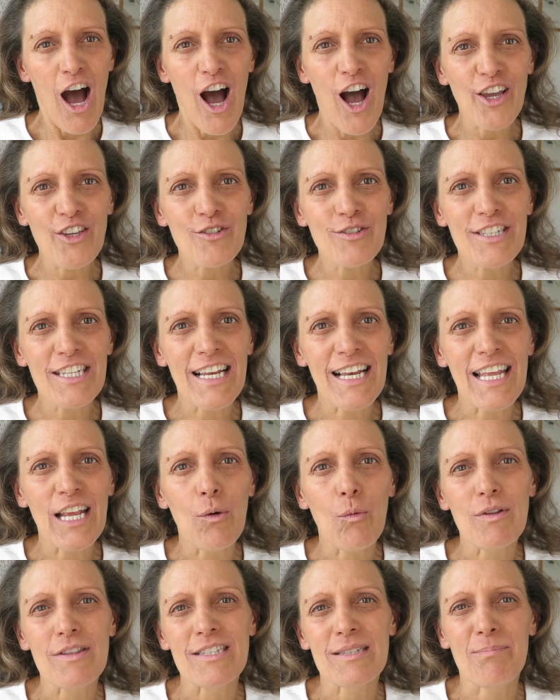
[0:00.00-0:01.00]
Are you
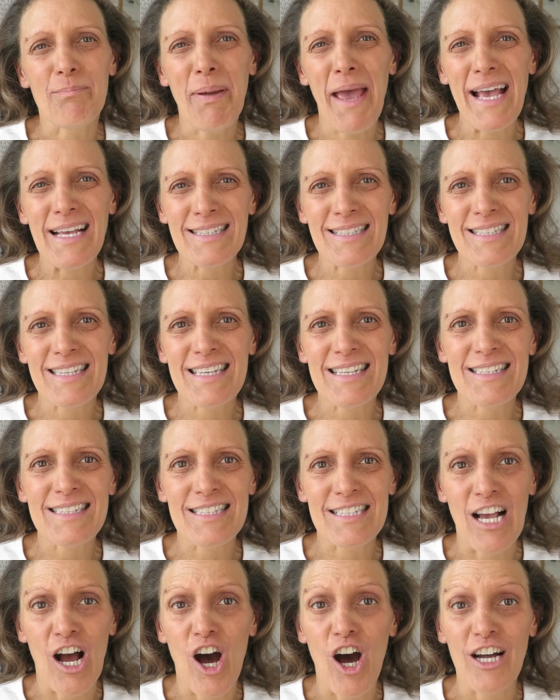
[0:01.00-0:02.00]
dealing with some pesky
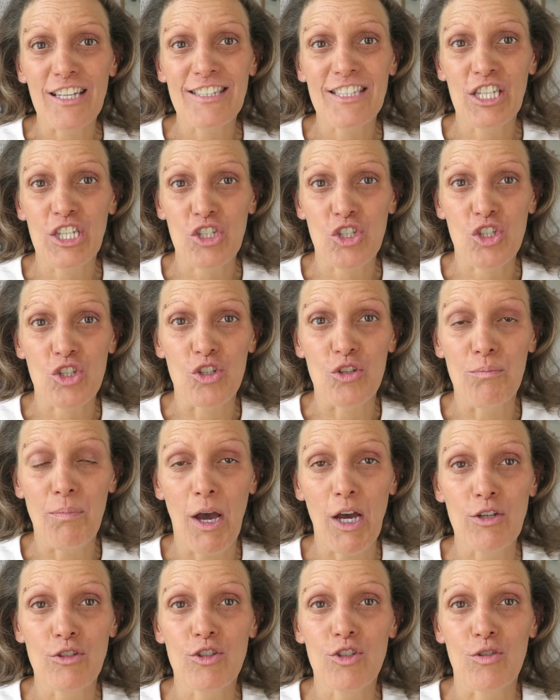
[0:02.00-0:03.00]
scar tissue
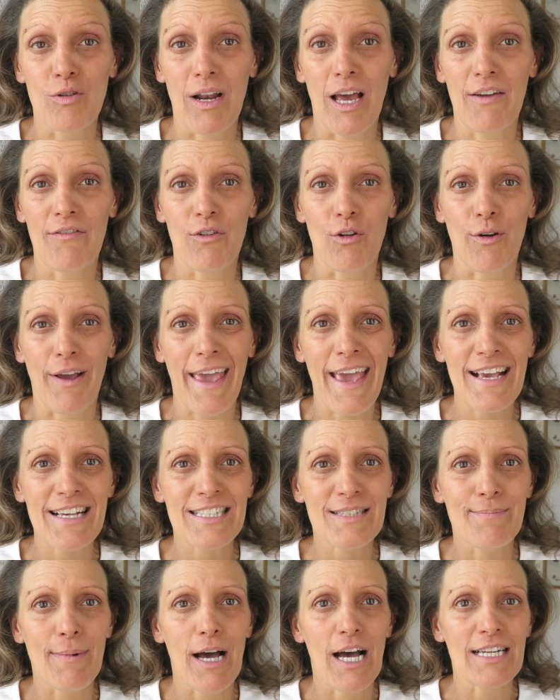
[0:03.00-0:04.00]
post your lifelong
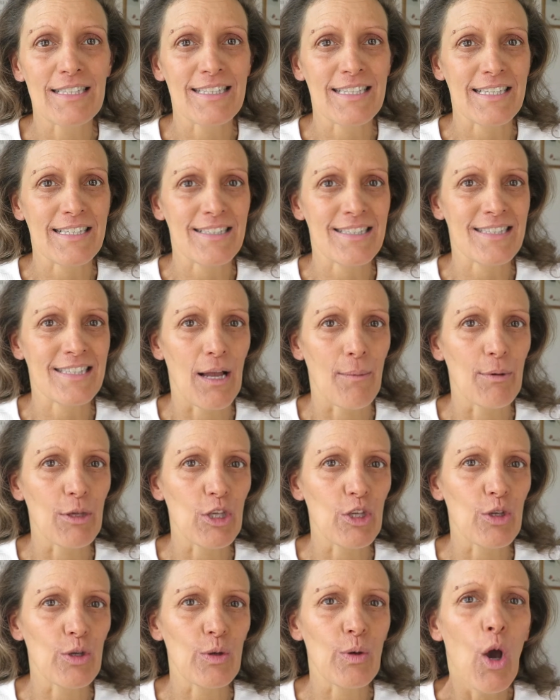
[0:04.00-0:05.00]
eczema,
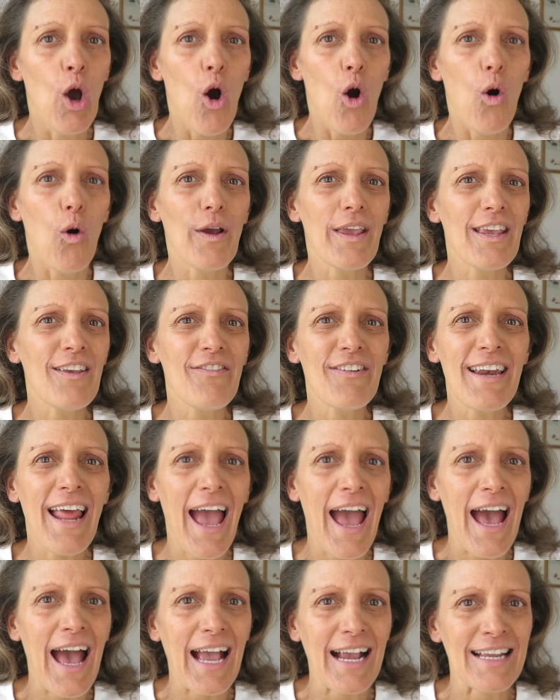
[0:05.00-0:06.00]
TSW, or
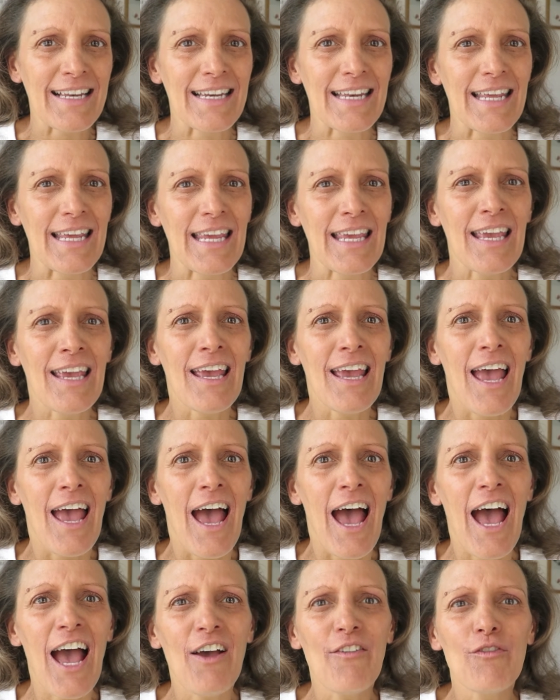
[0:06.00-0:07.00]
even acne?
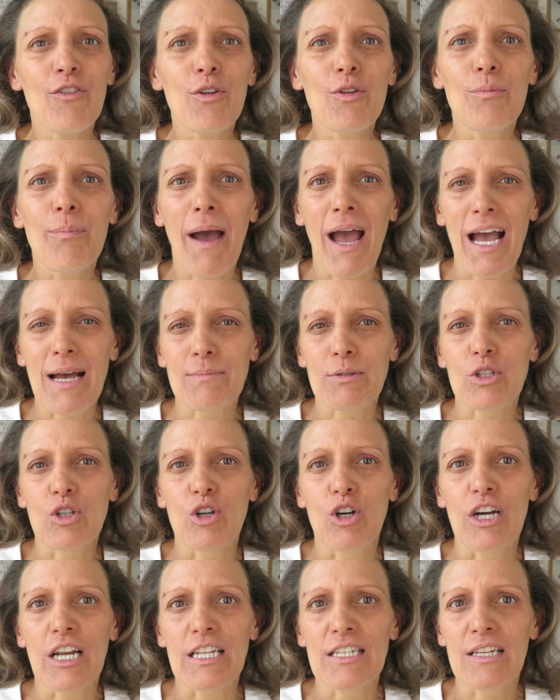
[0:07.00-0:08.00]
Have you perhaps
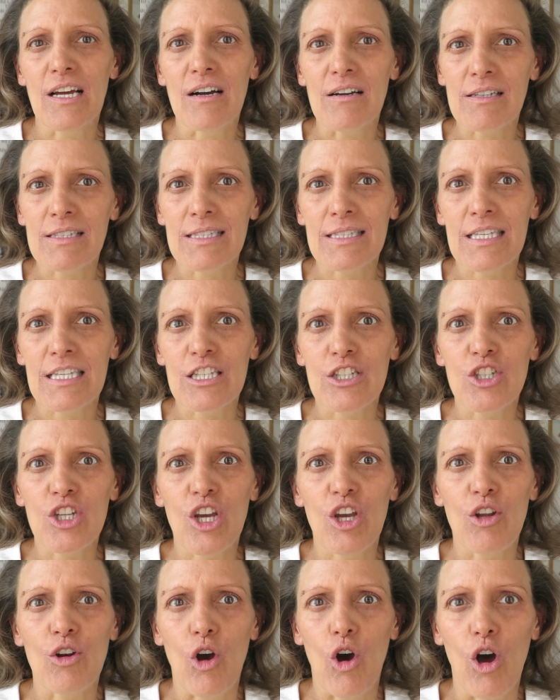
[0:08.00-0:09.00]
got a dark skin
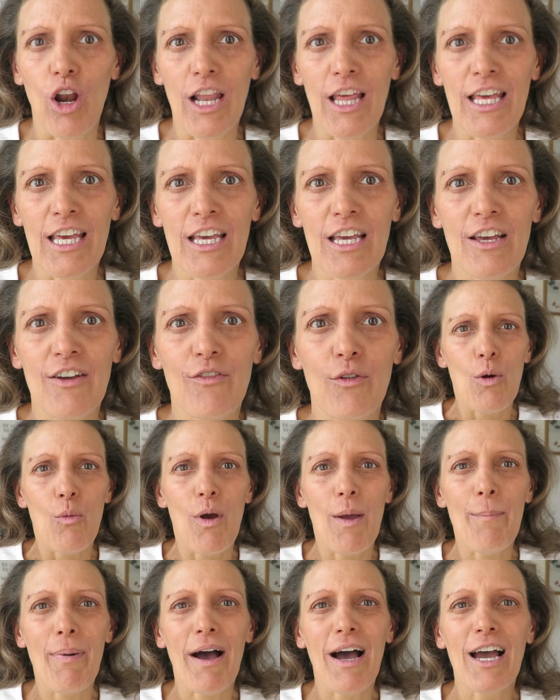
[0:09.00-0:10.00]
tone, olive,
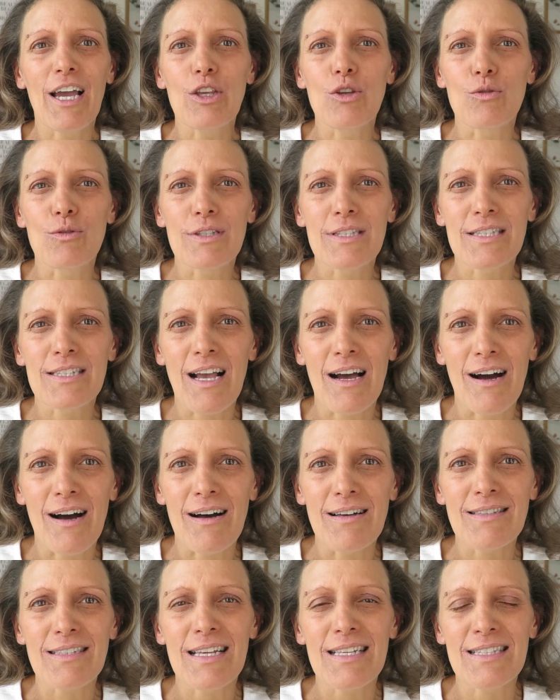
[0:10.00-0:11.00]
whereby your
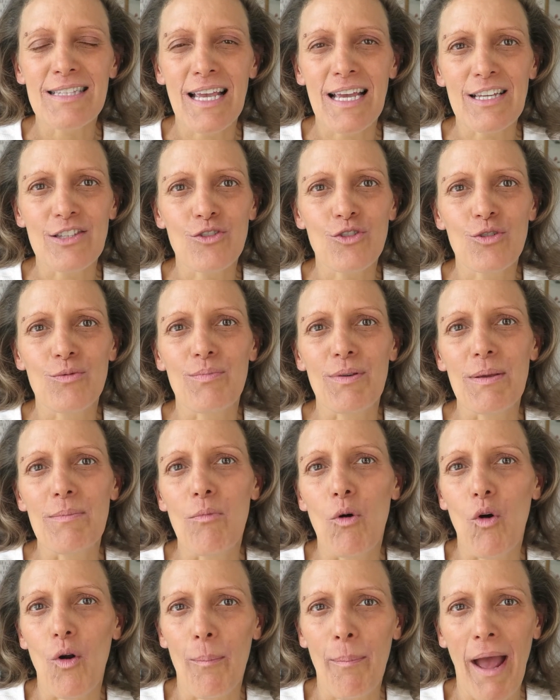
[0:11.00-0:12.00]
scars tend to be
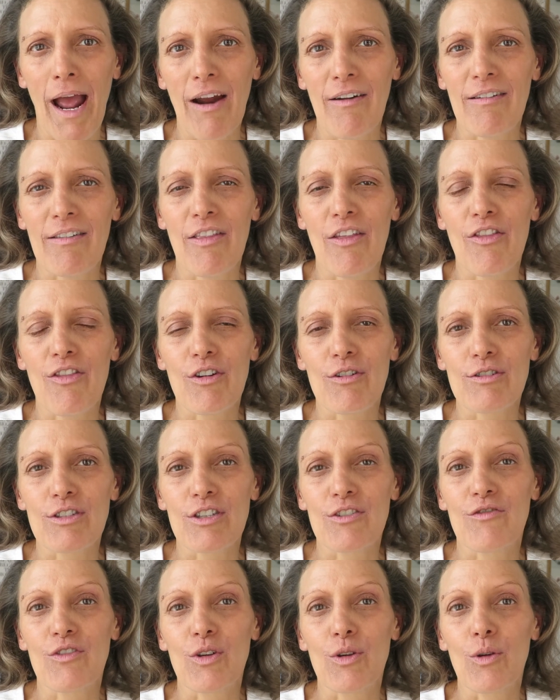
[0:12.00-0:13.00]
more apparent than
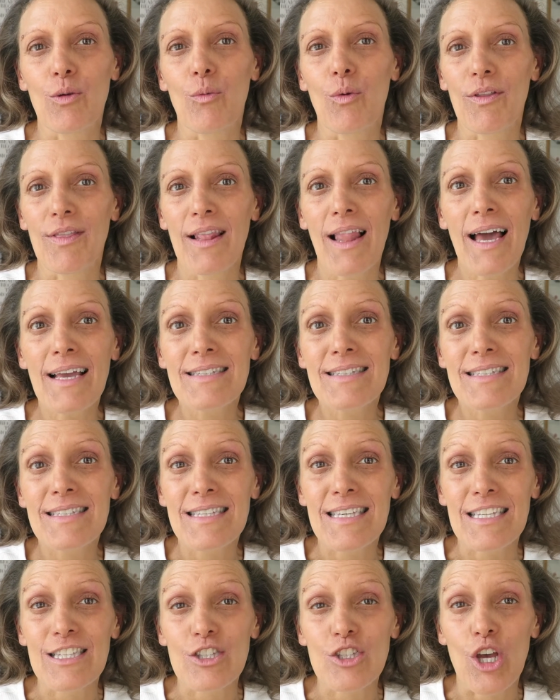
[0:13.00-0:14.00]
those of you with lighter
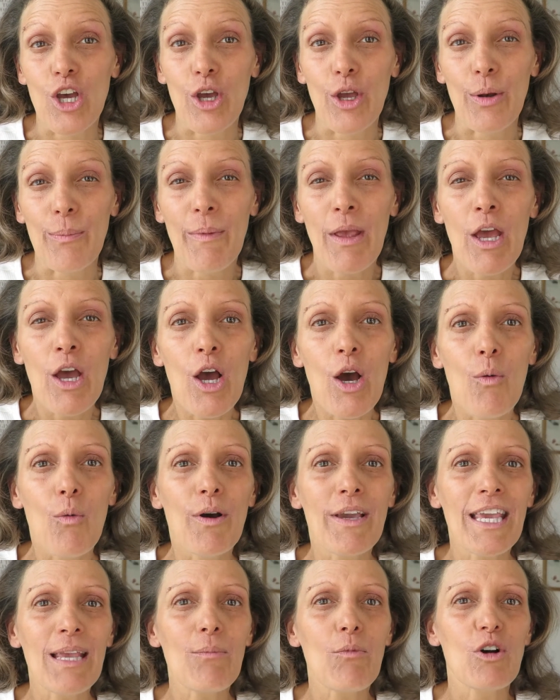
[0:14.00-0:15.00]
skin tone?
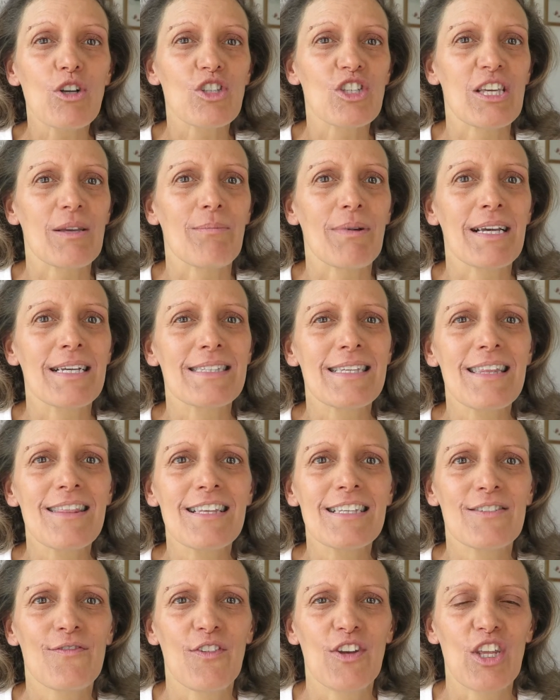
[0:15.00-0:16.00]
Well, keep watching, because in
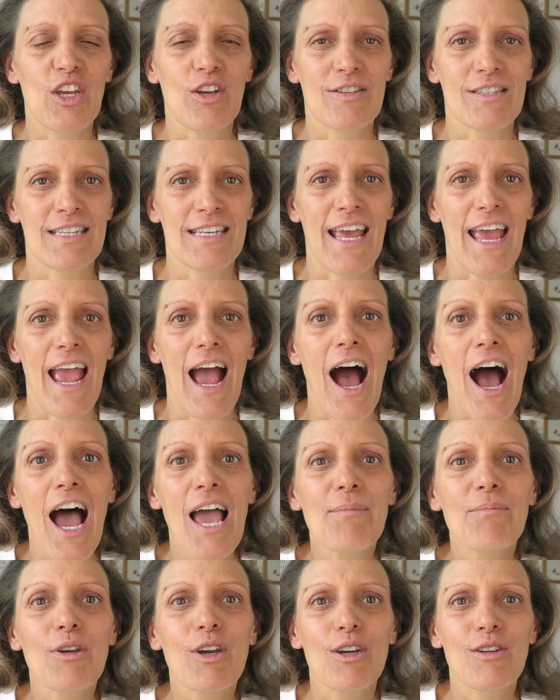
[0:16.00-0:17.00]
this video today
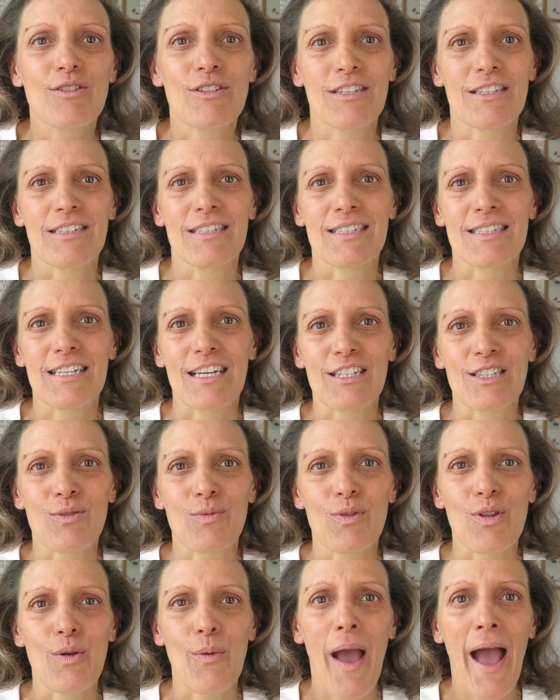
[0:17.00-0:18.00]
I'm going to
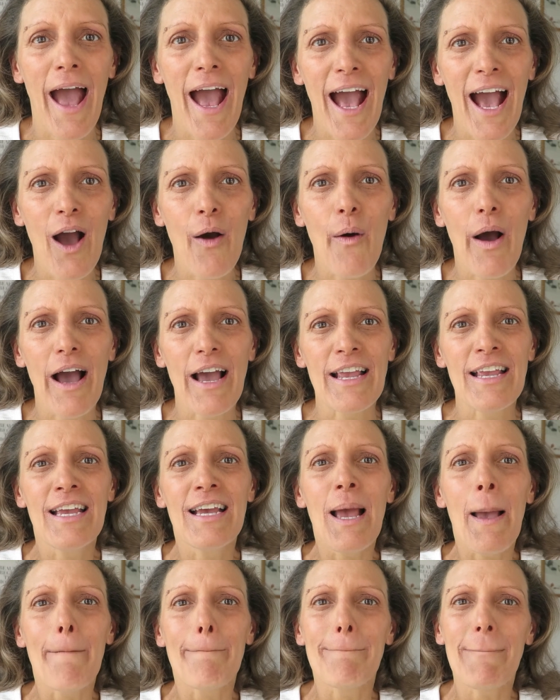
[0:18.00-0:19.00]
discuss with you how I
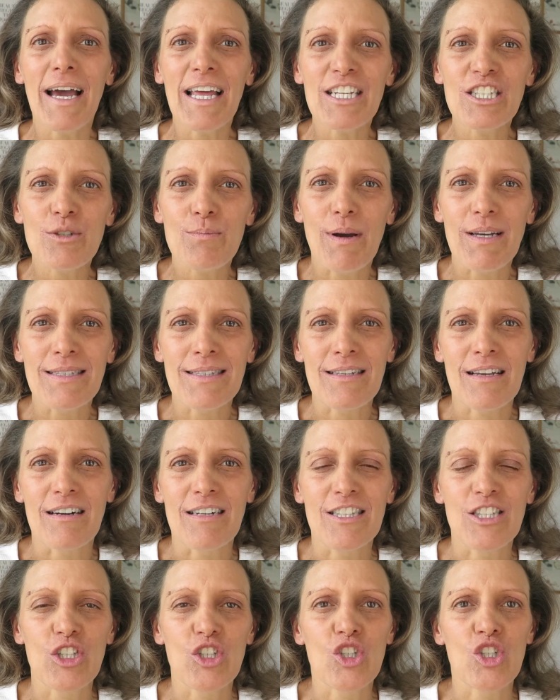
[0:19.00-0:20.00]
manage my
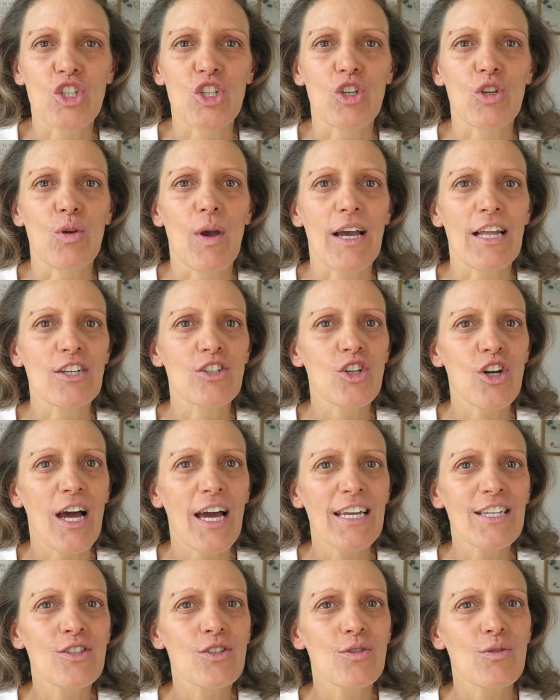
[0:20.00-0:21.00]
scar tissue and
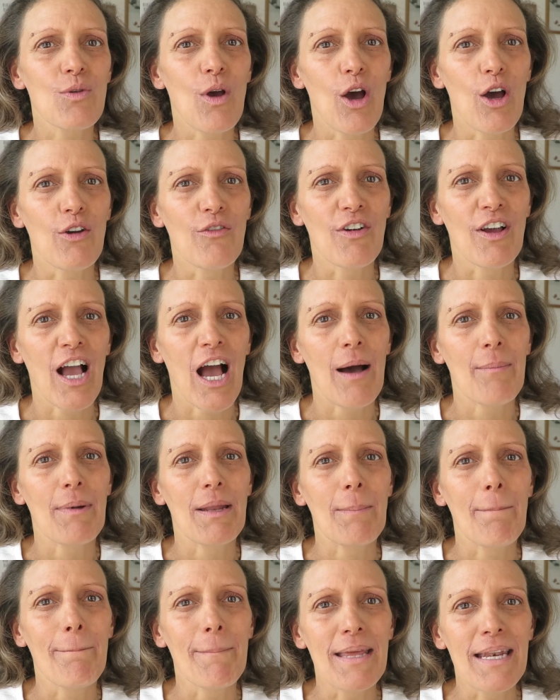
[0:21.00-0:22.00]
try to overcome
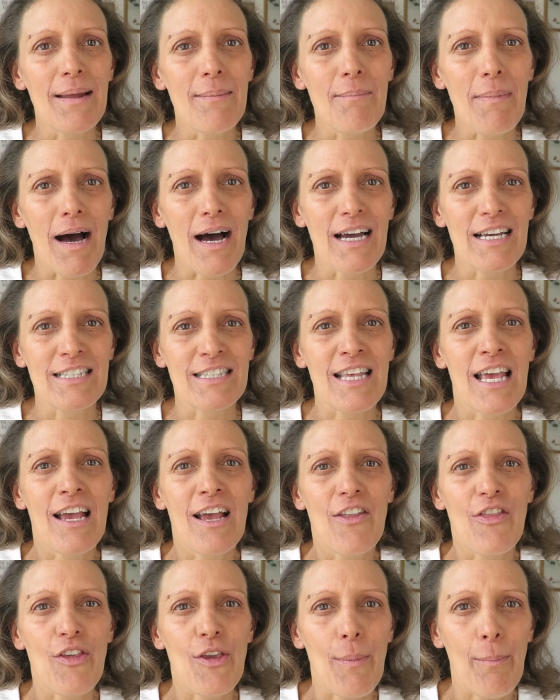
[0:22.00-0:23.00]
and minimize
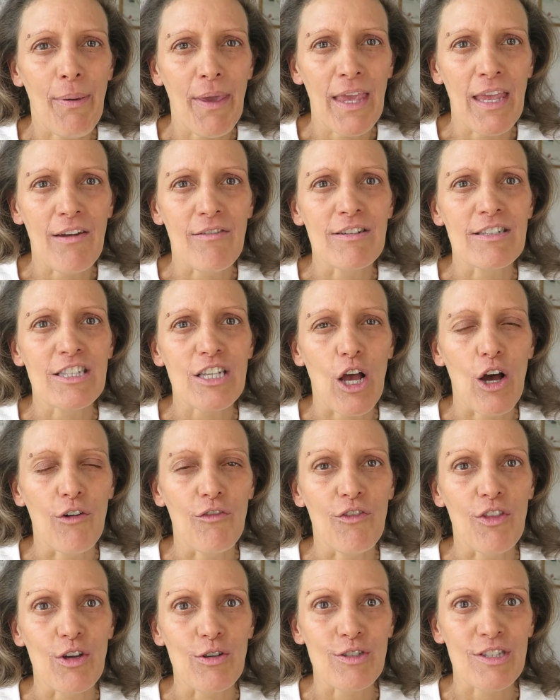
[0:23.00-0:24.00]
the appearance
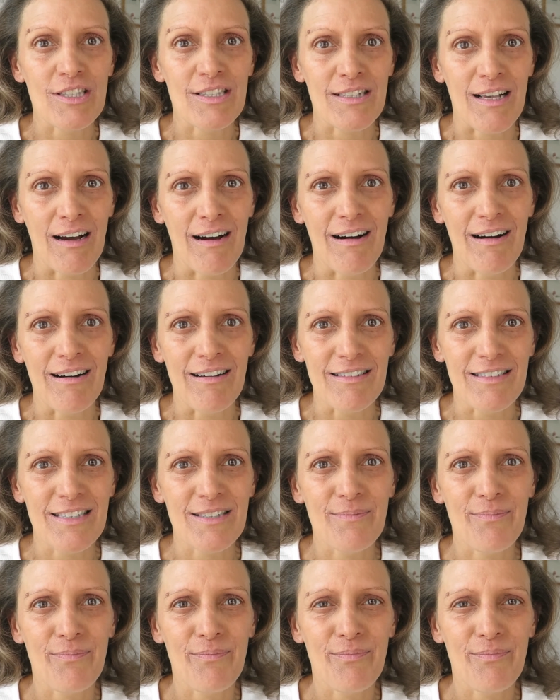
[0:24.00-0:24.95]
of those scars.